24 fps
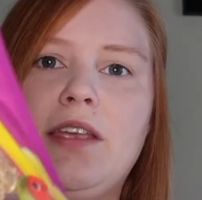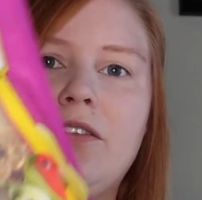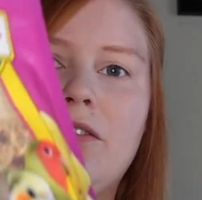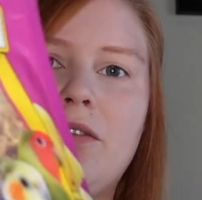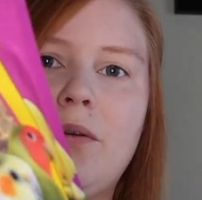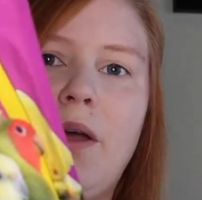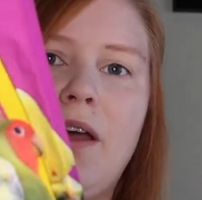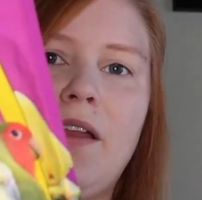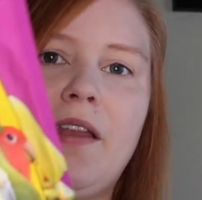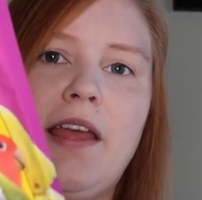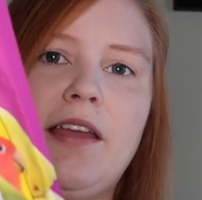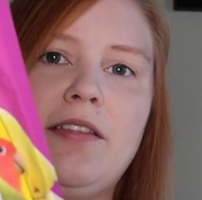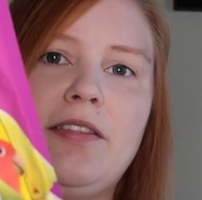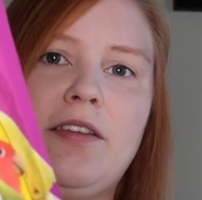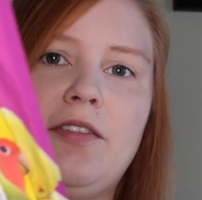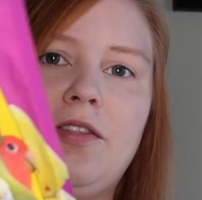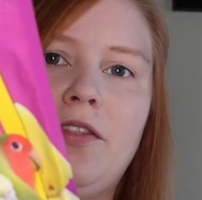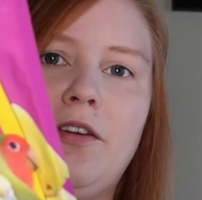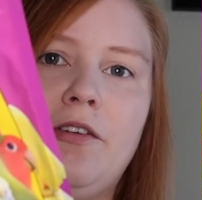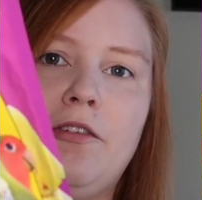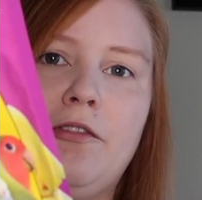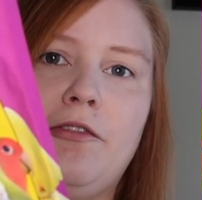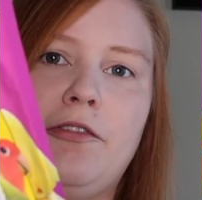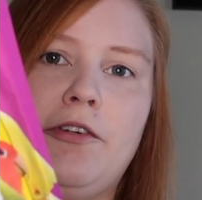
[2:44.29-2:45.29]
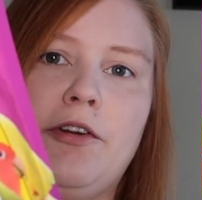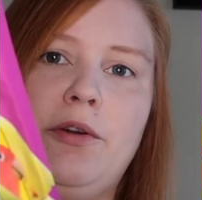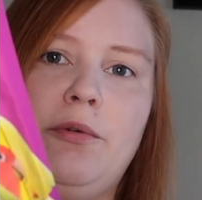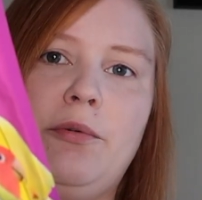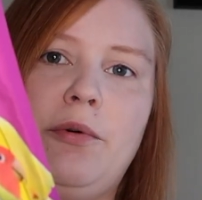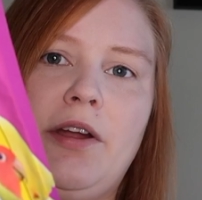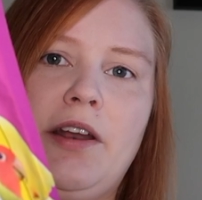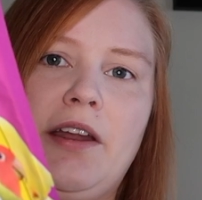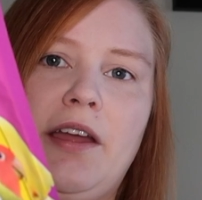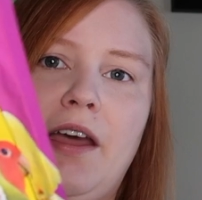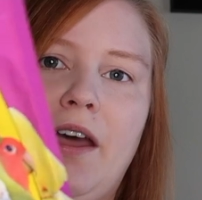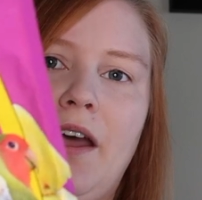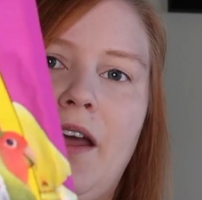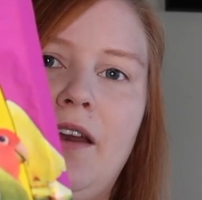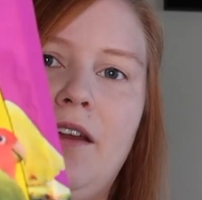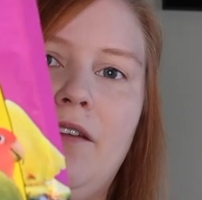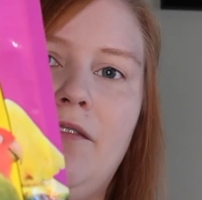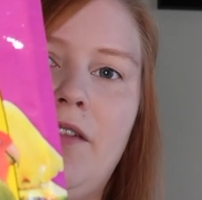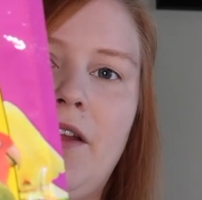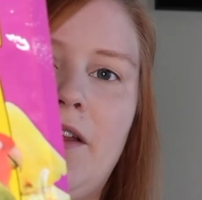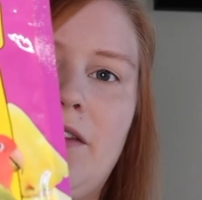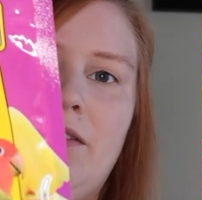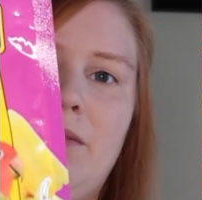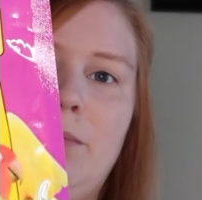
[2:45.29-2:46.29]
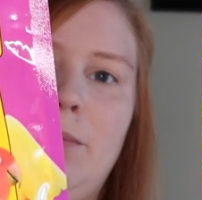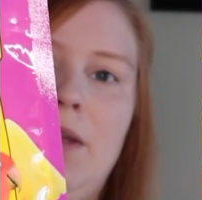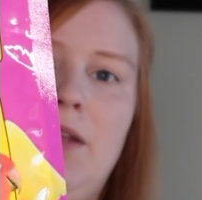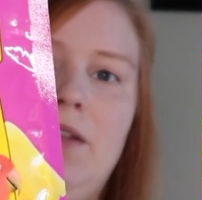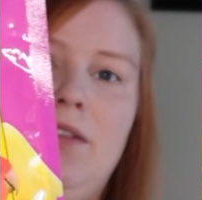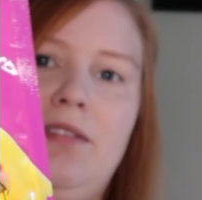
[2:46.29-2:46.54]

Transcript: So I like that the fruit one kind of lets me